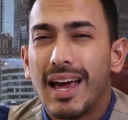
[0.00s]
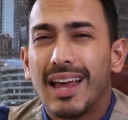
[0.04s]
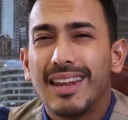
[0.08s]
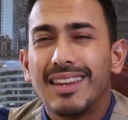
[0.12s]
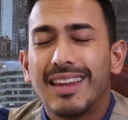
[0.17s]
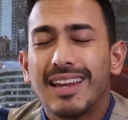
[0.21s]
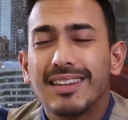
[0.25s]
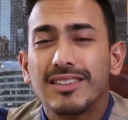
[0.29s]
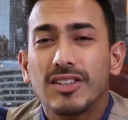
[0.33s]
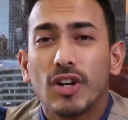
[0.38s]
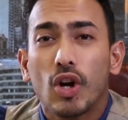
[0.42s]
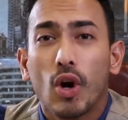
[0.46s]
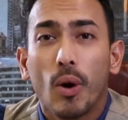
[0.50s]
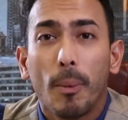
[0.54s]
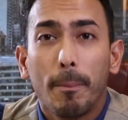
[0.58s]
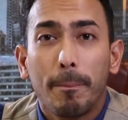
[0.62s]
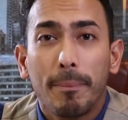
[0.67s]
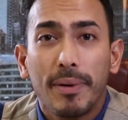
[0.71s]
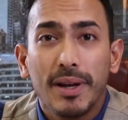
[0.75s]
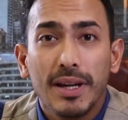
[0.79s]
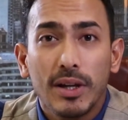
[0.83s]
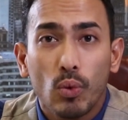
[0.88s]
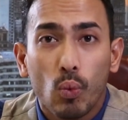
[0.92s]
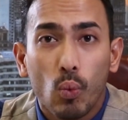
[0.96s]
and that's a
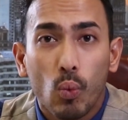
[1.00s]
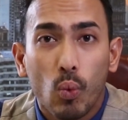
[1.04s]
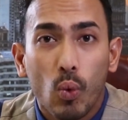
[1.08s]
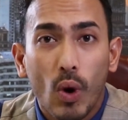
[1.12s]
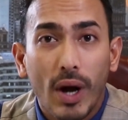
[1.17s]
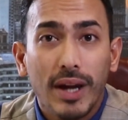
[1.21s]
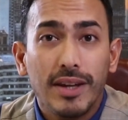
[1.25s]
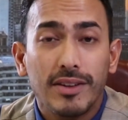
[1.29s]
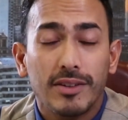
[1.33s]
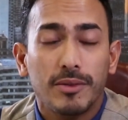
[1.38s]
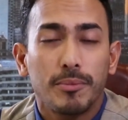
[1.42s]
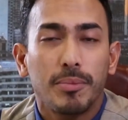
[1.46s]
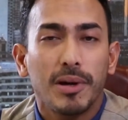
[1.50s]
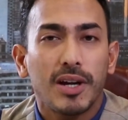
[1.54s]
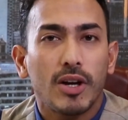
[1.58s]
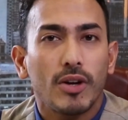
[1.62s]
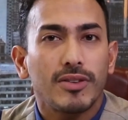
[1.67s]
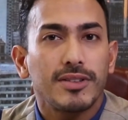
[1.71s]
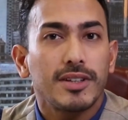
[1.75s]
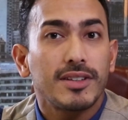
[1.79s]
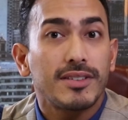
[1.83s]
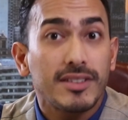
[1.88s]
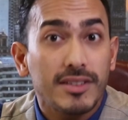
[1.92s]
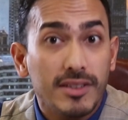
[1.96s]
complete waste
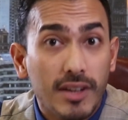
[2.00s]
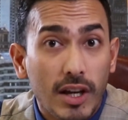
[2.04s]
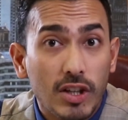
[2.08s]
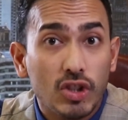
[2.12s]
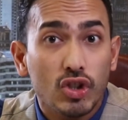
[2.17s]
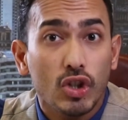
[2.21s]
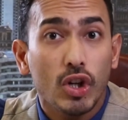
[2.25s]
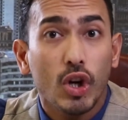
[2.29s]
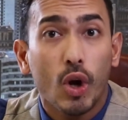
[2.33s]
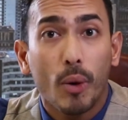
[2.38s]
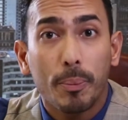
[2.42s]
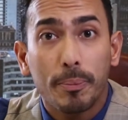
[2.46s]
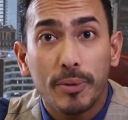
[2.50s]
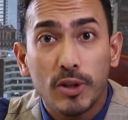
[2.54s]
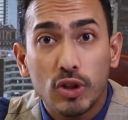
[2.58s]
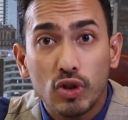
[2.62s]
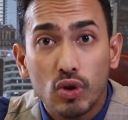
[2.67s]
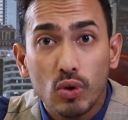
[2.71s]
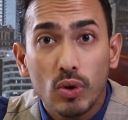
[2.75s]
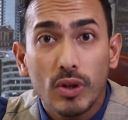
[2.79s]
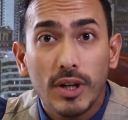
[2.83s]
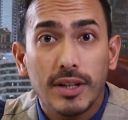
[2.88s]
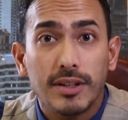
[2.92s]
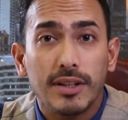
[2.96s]
because it's such an
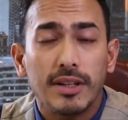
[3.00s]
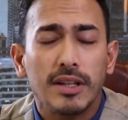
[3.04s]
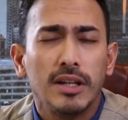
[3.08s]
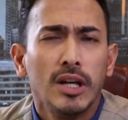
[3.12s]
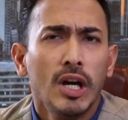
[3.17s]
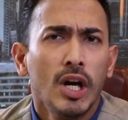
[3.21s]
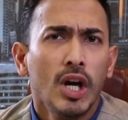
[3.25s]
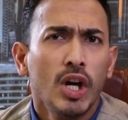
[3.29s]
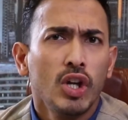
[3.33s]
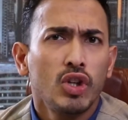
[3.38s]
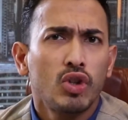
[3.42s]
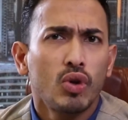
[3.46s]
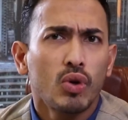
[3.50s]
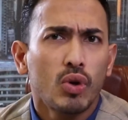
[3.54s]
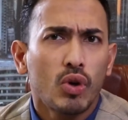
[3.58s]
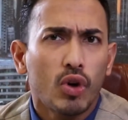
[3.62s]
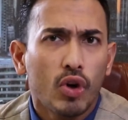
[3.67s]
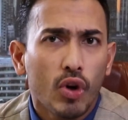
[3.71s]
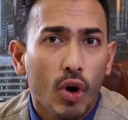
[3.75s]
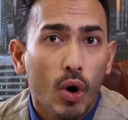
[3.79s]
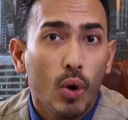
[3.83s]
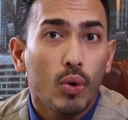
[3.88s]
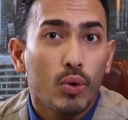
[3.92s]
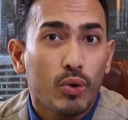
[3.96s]
opportunity to
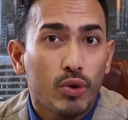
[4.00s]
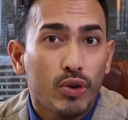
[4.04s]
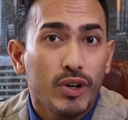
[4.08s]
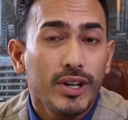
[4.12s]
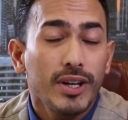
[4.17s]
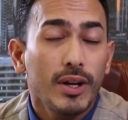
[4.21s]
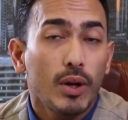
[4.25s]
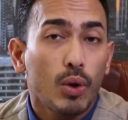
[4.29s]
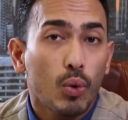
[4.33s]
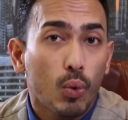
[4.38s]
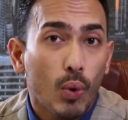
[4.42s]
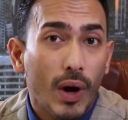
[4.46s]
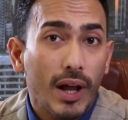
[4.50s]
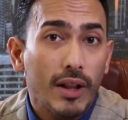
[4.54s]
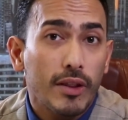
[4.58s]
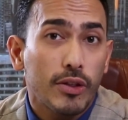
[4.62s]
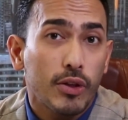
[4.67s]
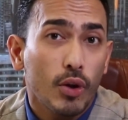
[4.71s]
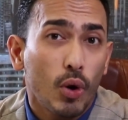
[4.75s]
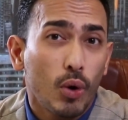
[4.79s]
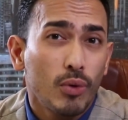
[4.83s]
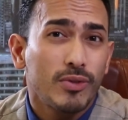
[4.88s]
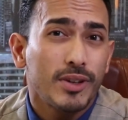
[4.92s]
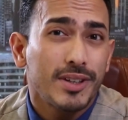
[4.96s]
grow real
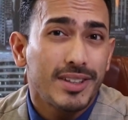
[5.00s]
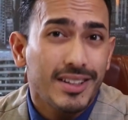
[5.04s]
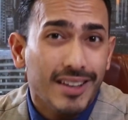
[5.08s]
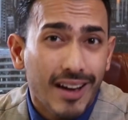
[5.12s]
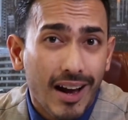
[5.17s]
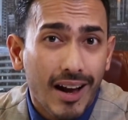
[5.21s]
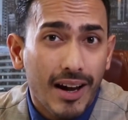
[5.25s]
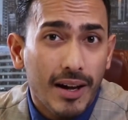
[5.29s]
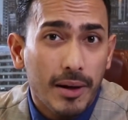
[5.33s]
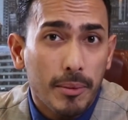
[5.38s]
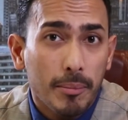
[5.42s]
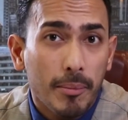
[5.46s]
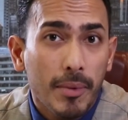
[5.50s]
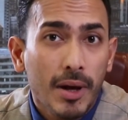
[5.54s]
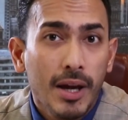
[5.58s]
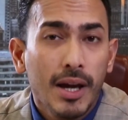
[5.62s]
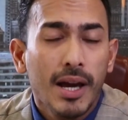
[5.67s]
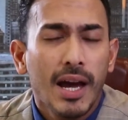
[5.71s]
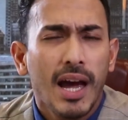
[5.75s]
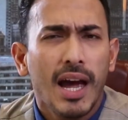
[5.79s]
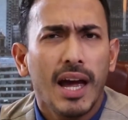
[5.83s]
wealth over time.